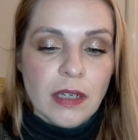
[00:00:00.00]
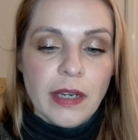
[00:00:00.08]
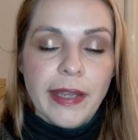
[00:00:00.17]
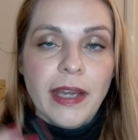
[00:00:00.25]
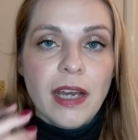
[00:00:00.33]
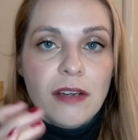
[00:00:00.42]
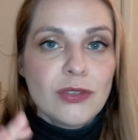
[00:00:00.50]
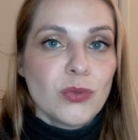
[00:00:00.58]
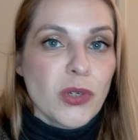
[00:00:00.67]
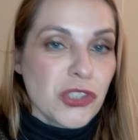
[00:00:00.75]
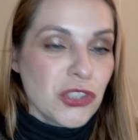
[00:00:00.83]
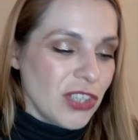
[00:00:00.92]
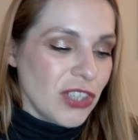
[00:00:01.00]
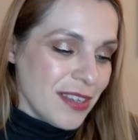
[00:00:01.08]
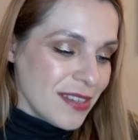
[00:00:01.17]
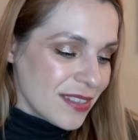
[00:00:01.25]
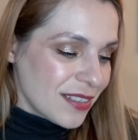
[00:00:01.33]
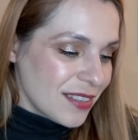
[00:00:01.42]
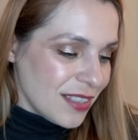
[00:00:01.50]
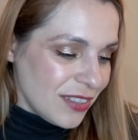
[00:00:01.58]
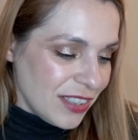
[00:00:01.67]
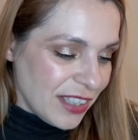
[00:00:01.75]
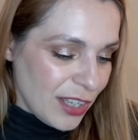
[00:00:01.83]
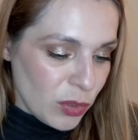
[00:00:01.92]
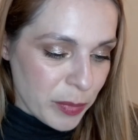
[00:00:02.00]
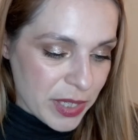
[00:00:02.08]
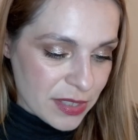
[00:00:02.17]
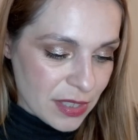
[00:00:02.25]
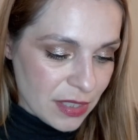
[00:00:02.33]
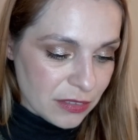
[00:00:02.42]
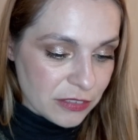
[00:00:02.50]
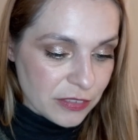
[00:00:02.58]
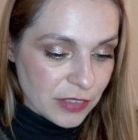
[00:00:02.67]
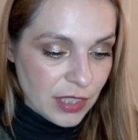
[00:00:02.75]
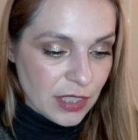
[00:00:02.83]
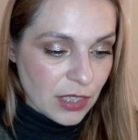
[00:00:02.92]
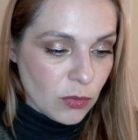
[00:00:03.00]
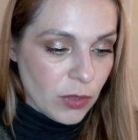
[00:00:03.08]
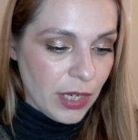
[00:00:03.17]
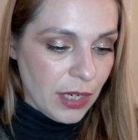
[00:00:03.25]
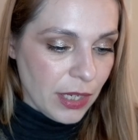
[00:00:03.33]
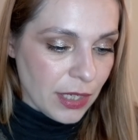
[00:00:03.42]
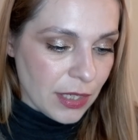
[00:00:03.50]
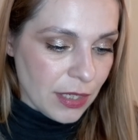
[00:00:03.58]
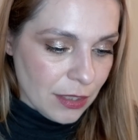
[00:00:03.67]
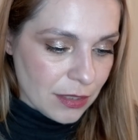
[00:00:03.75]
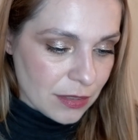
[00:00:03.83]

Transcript: I have swatched this because I couldn't help myself, and I quite like it.